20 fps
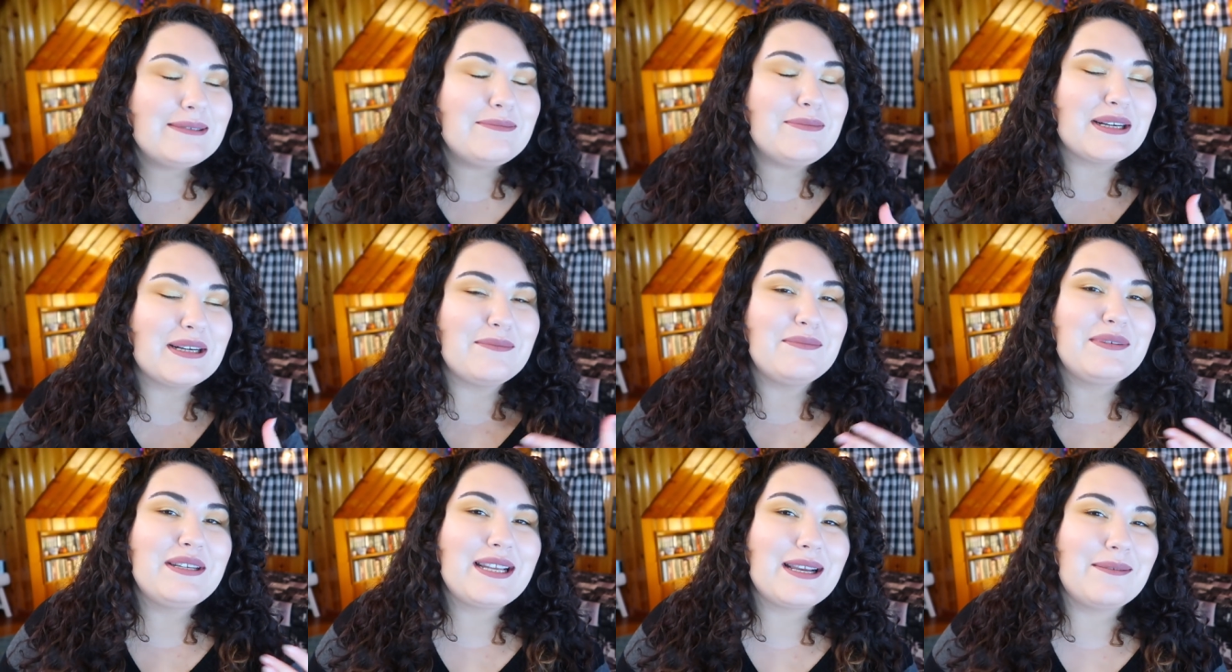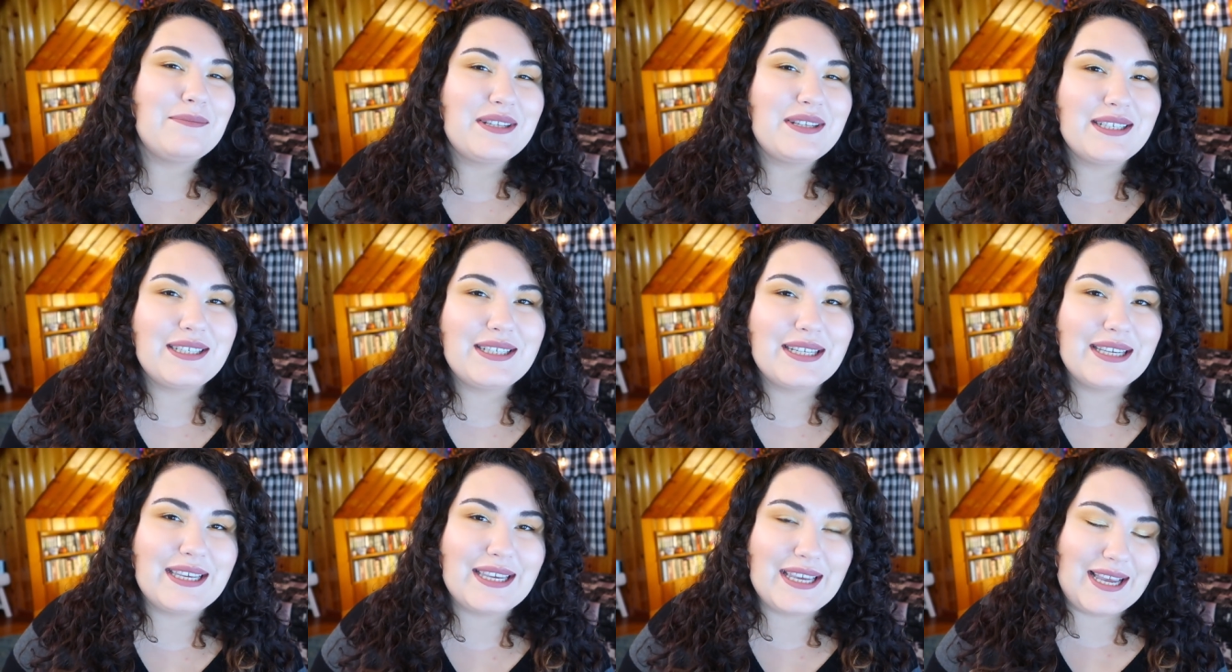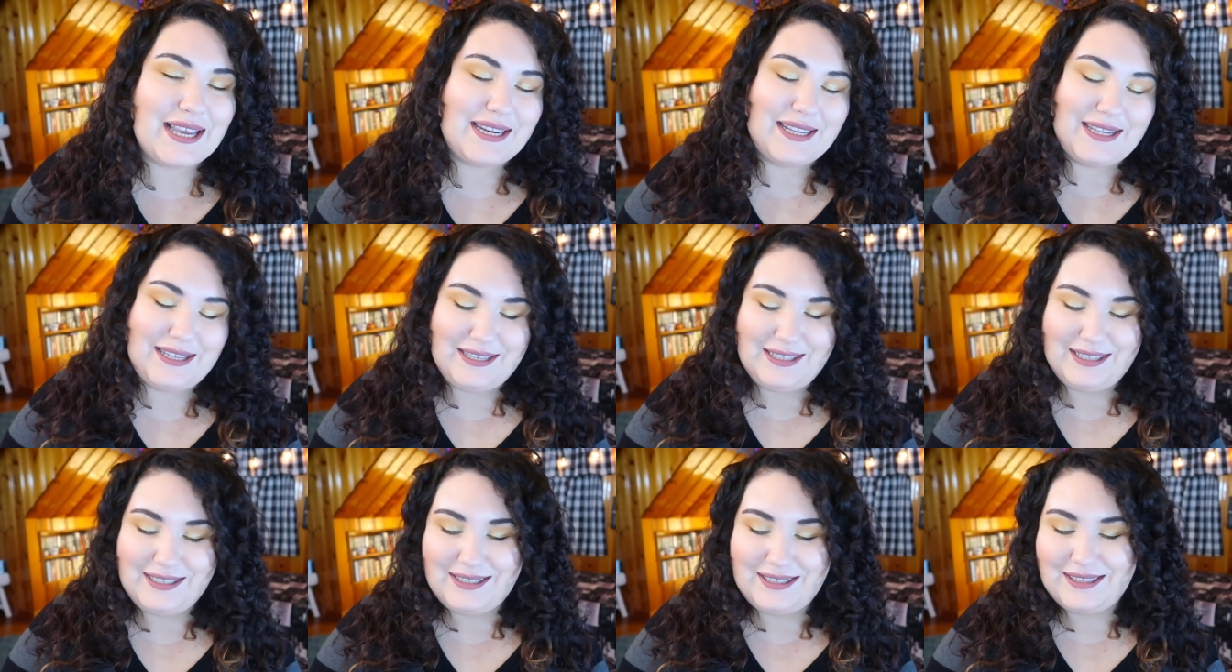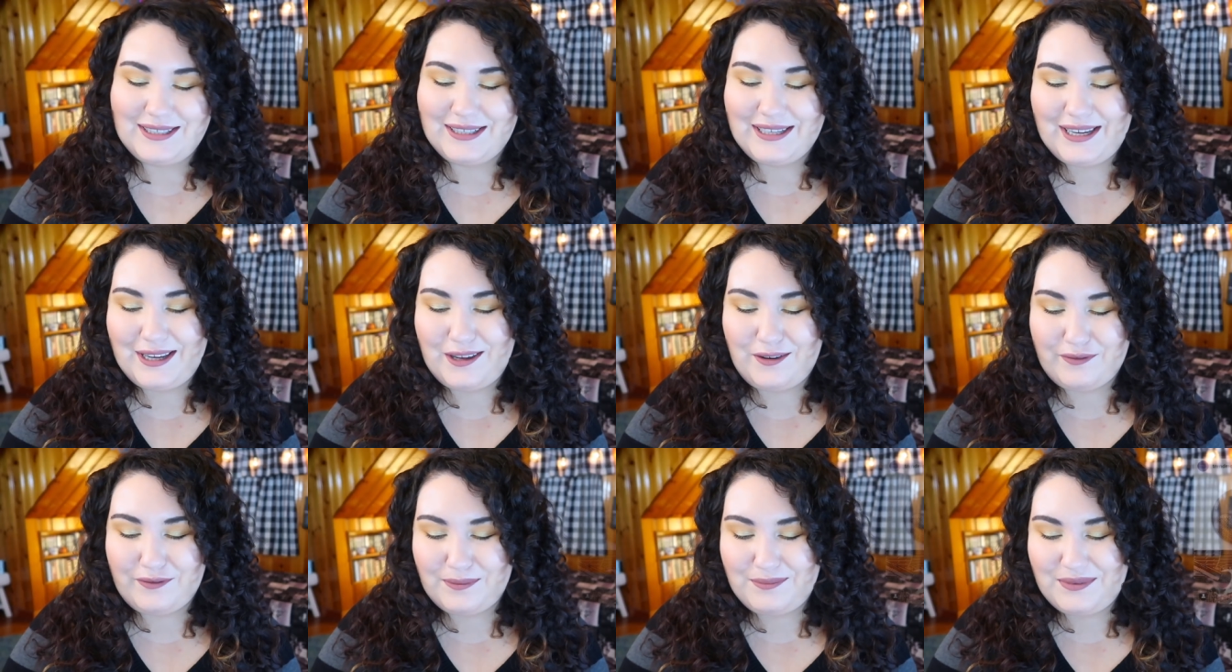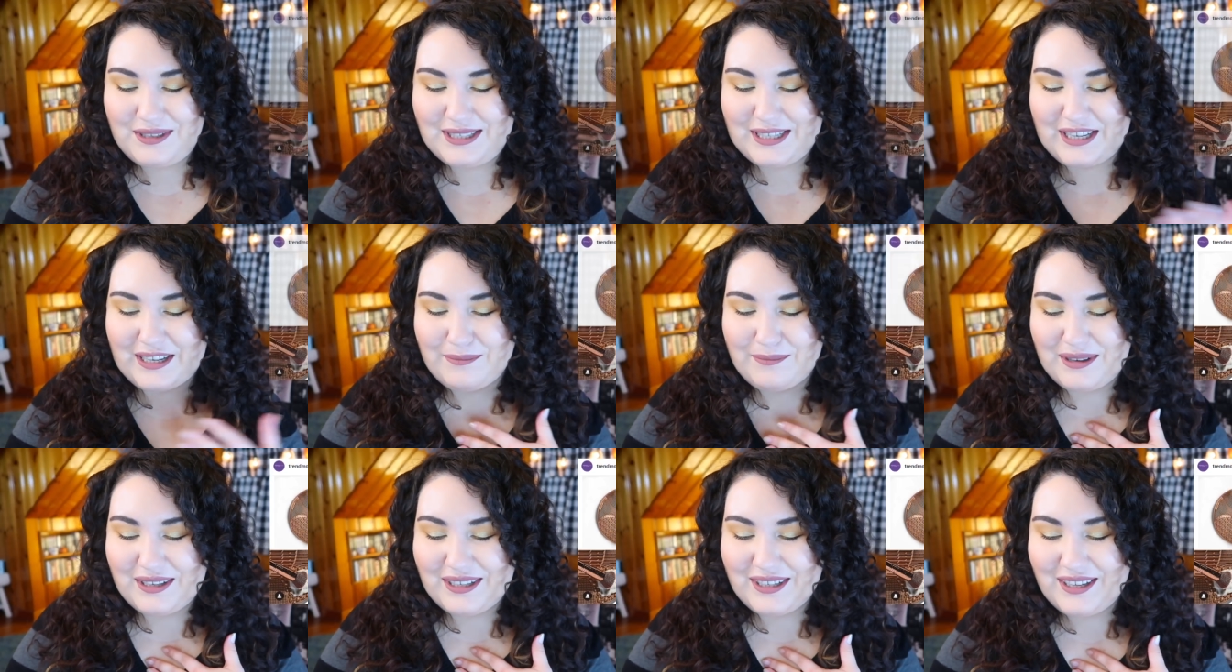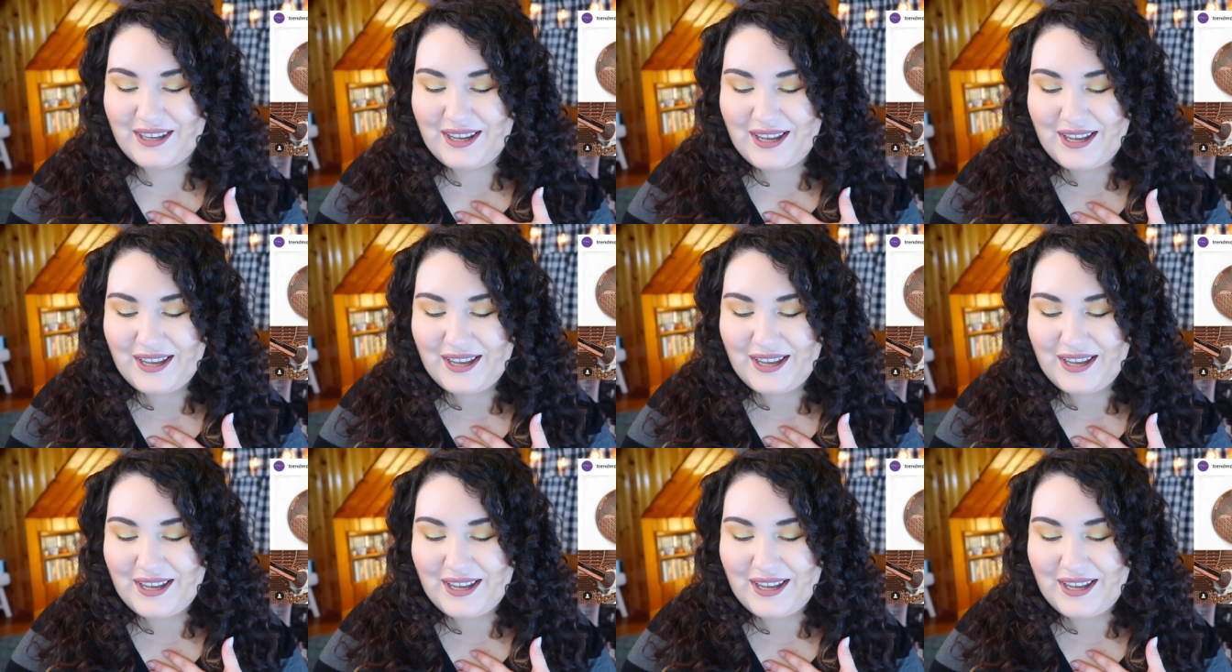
but I'm tempted to get it. This is a kit from Sigma.